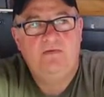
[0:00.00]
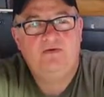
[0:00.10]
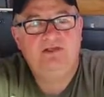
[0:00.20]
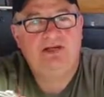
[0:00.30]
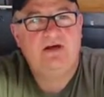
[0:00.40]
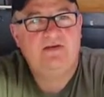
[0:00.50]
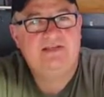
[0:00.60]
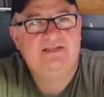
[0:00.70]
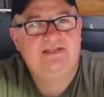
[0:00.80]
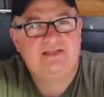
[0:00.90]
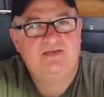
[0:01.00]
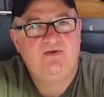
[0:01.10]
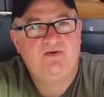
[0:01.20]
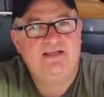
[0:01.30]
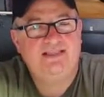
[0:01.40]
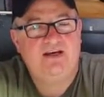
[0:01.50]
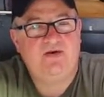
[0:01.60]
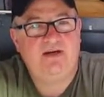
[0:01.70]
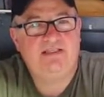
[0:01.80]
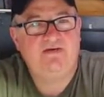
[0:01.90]
I'm certain of this because I saw this and I
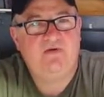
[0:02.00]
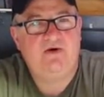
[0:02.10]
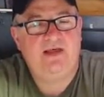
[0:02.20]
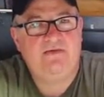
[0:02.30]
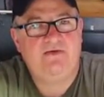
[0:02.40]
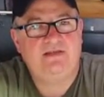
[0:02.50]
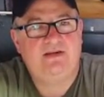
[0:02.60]
questioned what that was.